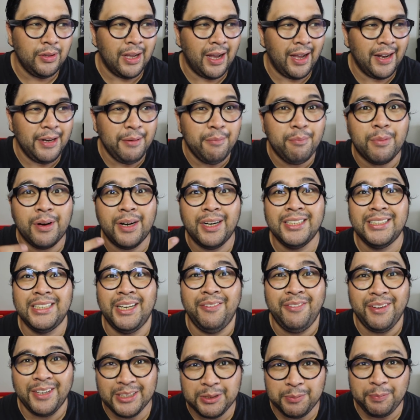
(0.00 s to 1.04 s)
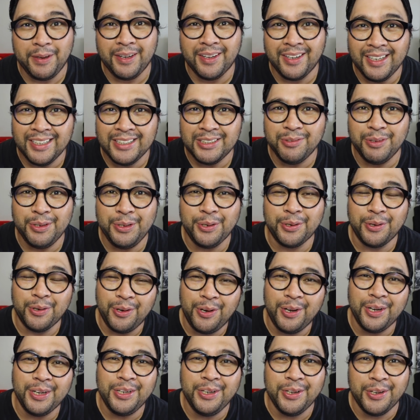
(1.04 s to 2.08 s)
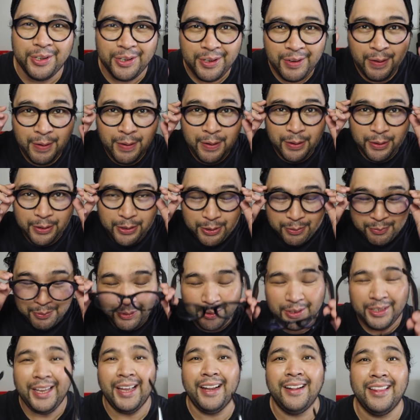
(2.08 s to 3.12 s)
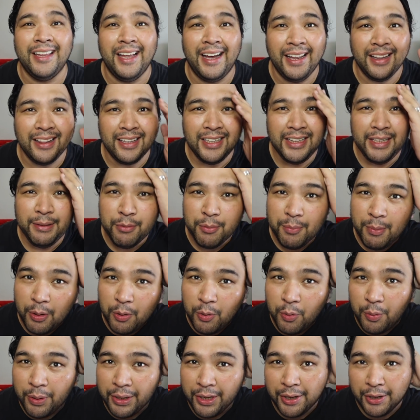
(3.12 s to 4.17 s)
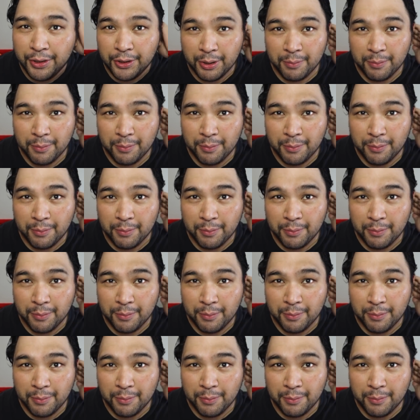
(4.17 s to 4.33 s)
an immersive experience with your audio, you won't get that. Hindi mo makukuha yun.